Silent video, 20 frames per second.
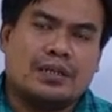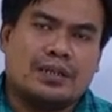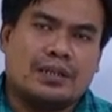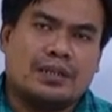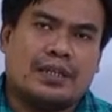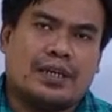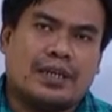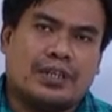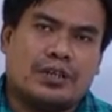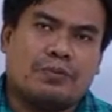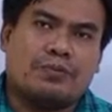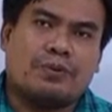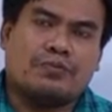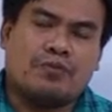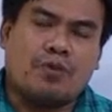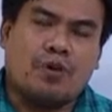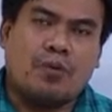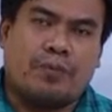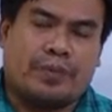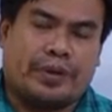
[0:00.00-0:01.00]
that you're
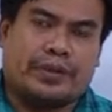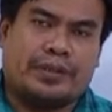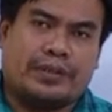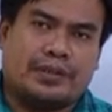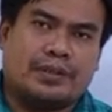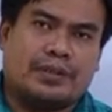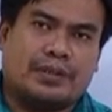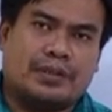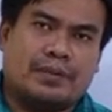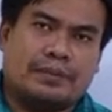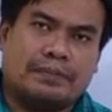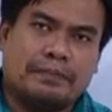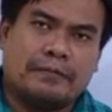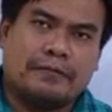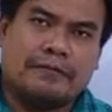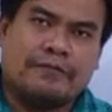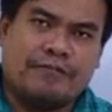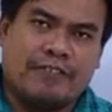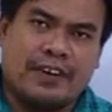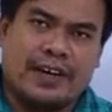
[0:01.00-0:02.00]
performing.
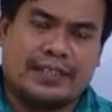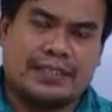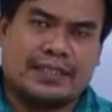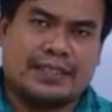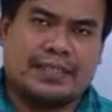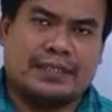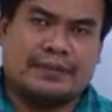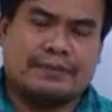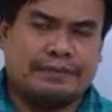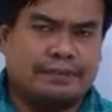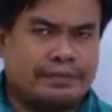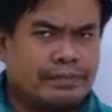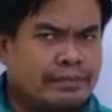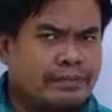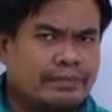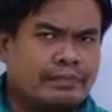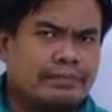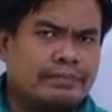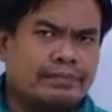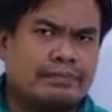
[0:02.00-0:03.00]
Fast.
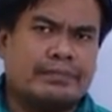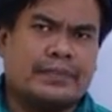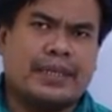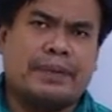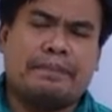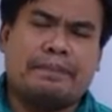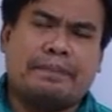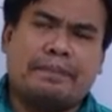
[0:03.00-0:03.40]
Yep.